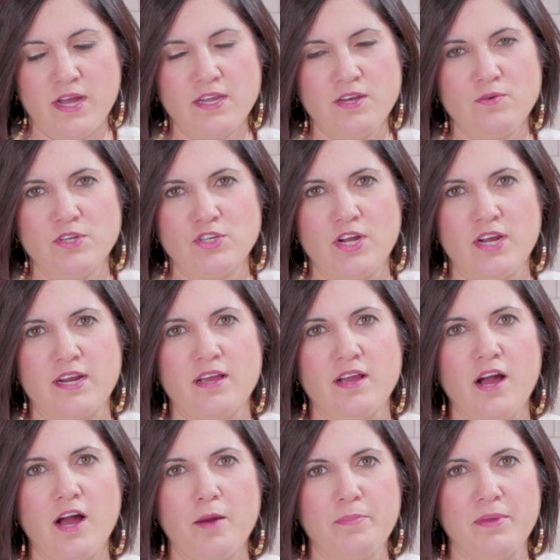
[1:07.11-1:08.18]
why do we try to
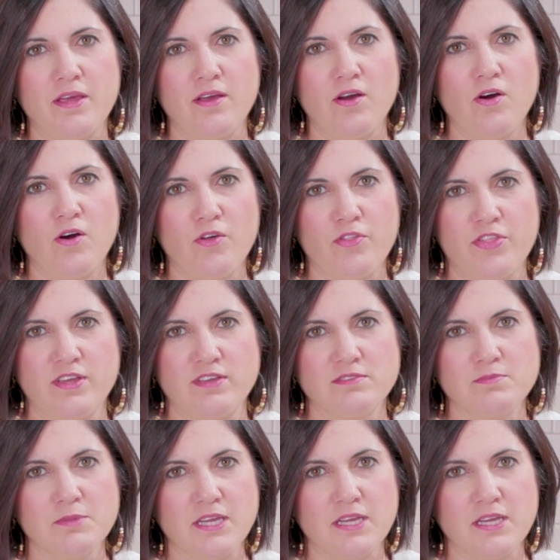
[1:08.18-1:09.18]
copy all things